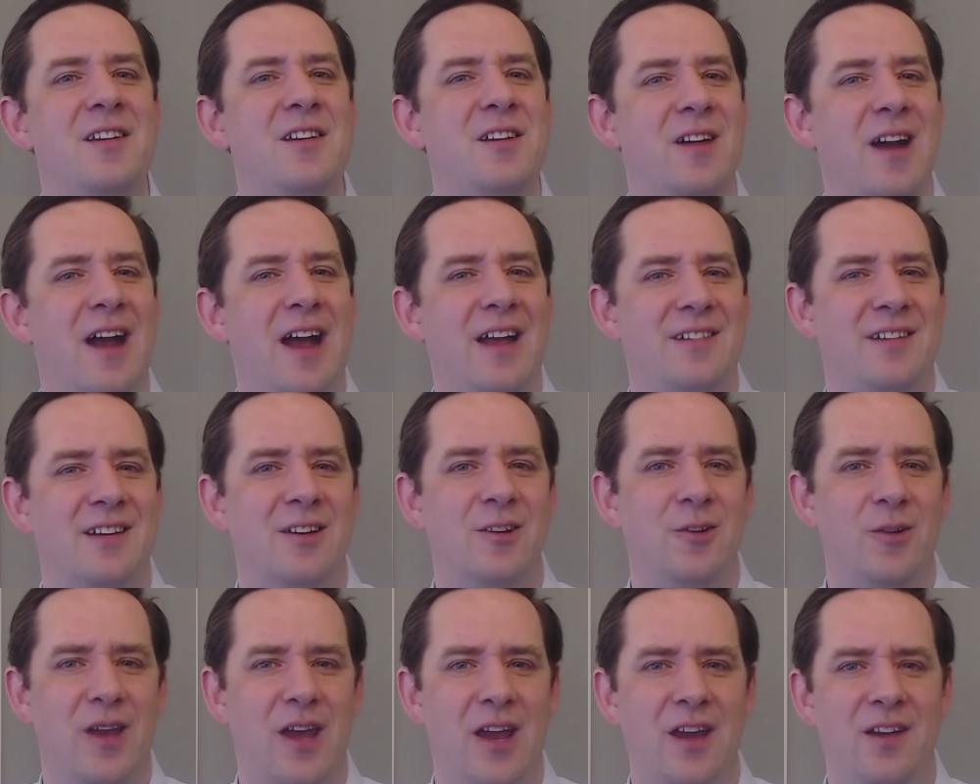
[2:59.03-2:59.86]
to your asset
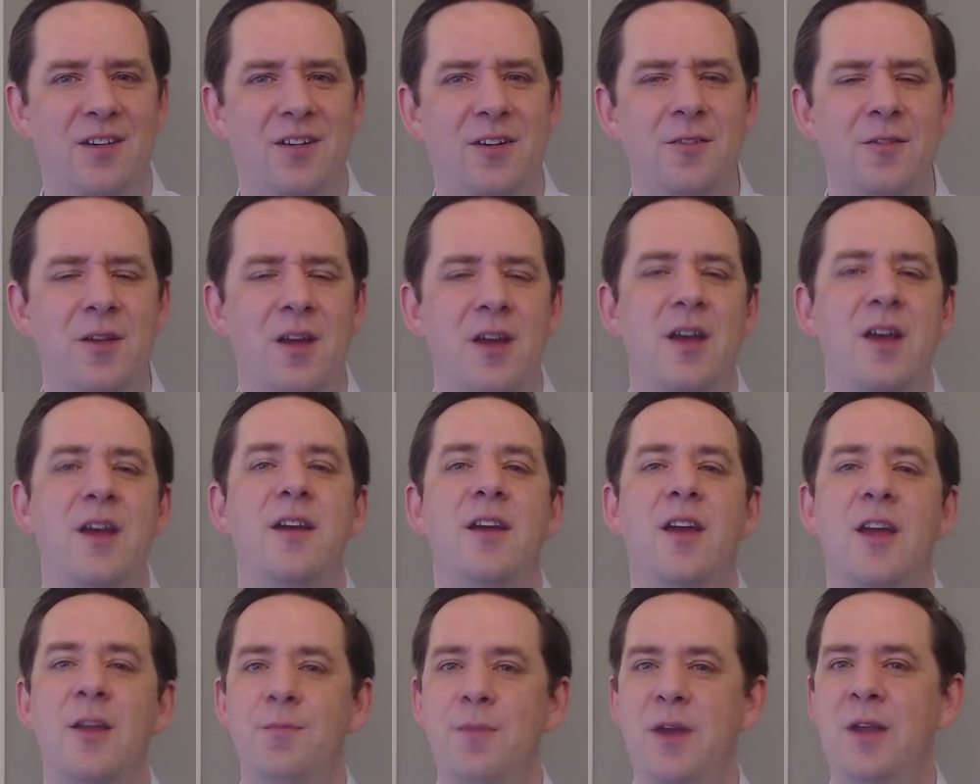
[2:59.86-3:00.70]
location
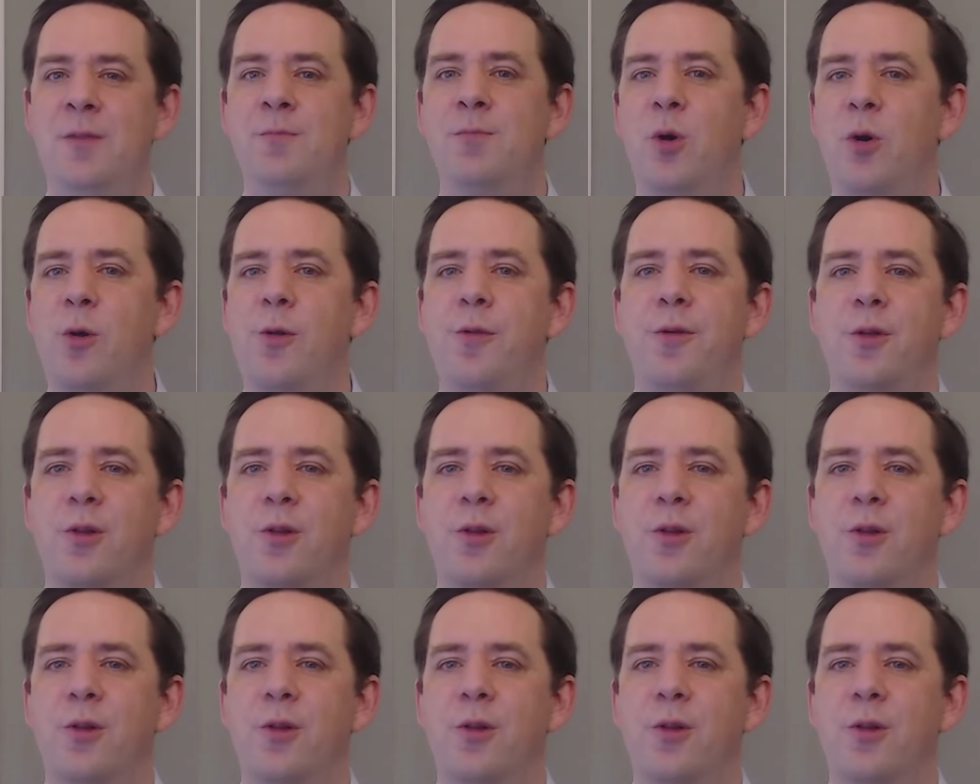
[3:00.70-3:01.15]
can mean both